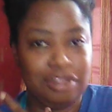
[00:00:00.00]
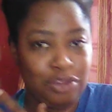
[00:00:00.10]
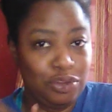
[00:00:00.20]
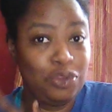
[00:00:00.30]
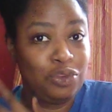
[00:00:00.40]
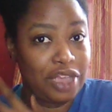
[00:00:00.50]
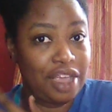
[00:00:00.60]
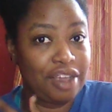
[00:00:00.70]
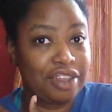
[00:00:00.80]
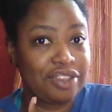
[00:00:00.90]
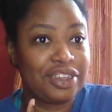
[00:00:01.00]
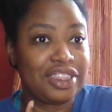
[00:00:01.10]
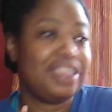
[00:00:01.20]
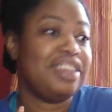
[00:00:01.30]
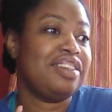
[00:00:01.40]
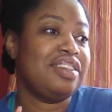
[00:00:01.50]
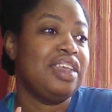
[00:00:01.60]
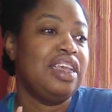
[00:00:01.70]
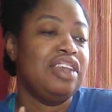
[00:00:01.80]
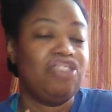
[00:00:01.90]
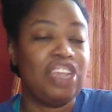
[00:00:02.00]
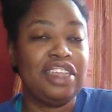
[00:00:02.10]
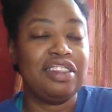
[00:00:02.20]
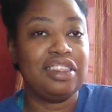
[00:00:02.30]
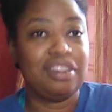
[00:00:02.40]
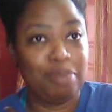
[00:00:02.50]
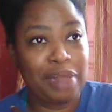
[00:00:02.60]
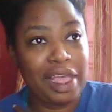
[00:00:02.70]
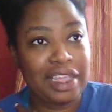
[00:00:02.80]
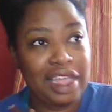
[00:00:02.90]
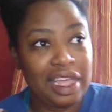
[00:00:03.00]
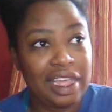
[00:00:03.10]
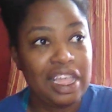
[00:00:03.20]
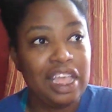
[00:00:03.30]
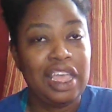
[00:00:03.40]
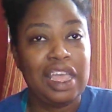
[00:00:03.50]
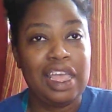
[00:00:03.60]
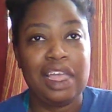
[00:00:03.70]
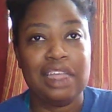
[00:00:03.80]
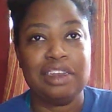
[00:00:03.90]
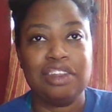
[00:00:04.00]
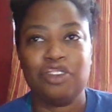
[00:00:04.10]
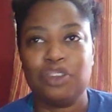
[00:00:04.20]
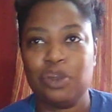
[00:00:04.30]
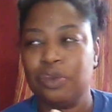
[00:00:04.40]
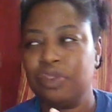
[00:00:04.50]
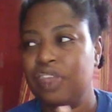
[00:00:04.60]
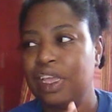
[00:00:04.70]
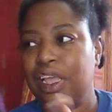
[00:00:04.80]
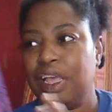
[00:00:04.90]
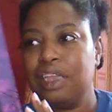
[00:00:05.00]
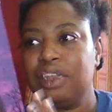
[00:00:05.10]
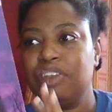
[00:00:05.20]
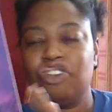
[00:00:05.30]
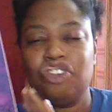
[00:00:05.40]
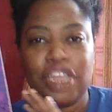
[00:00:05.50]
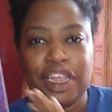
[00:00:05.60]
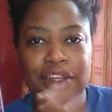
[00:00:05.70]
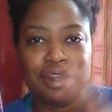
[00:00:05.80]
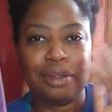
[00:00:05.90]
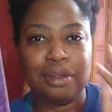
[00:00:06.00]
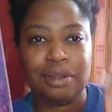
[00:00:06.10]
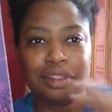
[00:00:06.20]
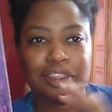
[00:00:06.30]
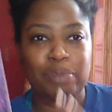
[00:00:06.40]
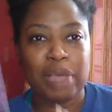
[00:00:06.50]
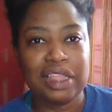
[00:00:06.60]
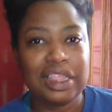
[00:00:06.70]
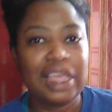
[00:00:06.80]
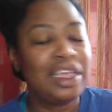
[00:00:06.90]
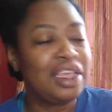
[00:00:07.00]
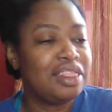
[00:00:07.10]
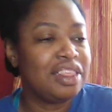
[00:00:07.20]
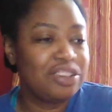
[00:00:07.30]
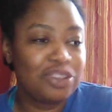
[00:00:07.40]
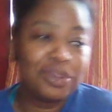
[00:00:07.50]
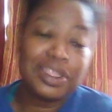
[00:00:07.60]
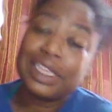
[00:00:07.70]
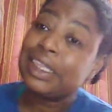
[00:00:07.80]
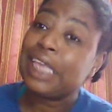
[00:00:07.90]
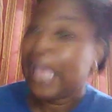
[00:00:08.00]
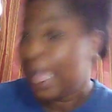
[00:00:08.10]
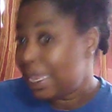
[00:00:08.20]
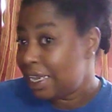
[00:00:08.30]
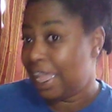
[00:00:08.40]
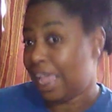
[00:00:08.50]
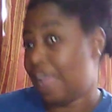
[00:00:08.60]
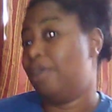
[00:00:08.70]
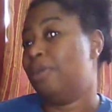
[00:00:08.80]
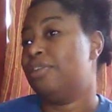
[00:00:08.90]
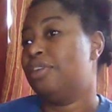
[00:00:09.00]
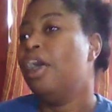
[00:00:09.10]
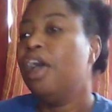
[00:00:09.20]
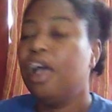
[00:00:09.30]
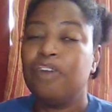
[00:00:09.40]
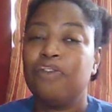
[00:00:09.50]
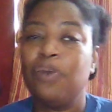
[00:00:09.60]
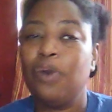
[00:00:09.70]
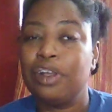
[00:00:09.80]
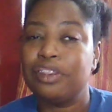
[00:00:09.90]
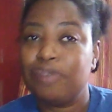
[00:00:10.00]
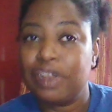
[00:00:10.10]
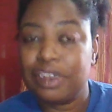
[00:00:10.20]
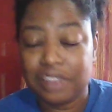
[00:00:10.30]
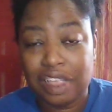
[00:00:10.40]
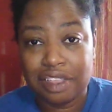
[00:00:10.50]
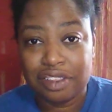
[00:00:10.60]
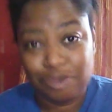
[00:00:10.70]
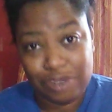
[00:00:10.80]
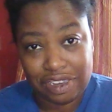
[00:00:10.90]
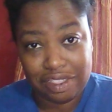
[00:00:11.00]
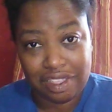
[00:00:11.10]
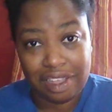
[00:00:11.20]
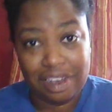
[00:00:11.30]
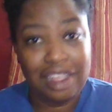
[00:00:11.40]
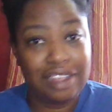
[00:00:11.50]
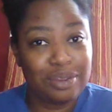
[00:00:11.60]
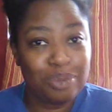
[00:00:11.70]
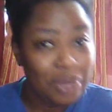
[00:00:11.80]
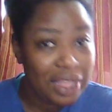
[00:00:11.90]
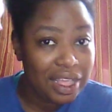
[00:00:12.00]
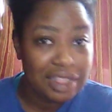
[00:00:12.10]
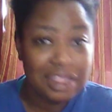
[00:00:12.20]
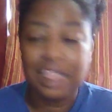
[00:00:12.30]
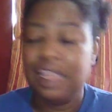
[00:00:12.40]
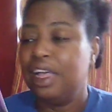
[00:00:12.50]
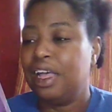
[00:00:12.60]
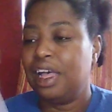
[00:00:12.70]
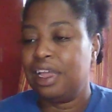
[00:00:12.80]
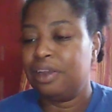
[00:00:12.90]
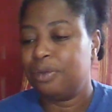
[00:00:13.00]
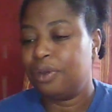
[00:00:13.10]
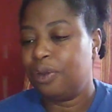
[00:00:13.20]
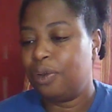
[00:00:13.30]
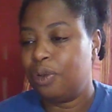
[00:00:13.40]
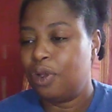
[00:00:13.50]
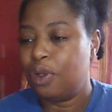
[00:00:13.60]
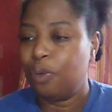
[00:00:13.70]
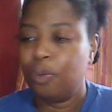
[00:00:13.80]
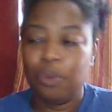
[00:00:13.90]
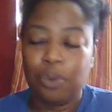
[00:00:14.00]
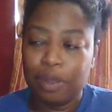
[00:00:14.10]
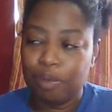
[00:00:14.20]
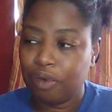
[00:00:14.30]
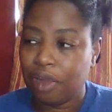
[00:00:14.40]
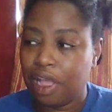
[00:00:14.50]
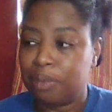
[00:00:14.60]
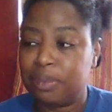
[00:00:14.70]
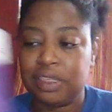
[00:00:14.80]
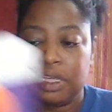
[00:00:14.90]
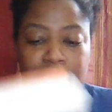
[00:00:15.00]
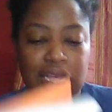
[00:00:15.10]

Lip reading: new character in this, Jace, is a black guy, and so they kind of share the spotlight in this. So this can count for the Renaissance Readathon as well. I don't know what prompt.